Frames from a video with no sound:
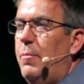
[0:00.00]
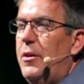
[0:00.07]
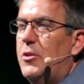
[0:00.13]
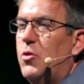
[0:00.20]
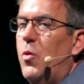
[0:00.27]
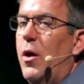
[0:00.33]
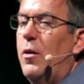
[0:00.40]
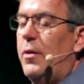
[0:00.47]
me
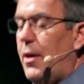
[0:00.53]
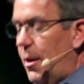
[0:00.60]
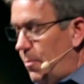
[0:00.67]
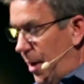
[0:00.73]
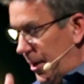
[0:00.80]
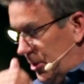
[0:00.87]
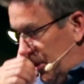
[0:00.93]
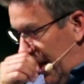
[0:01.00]
squarely in
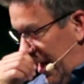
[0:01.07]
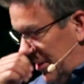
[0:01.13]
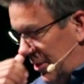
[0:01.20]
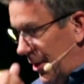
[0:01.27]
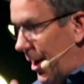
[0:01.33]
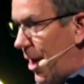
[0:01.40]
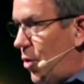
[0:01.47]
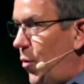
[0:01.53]
my chest,
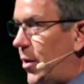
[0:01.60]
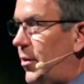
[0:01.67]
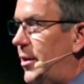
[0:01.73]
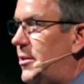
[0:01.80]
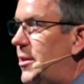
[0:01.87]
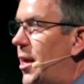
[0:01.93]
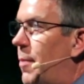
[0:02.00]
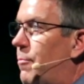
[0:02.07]
and I
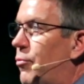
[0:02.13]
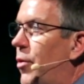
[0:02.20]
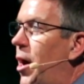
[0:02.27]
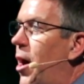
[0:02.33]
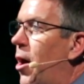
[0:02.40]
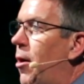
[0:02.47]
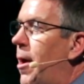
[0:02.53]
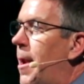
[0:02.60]
quickly said a prayer,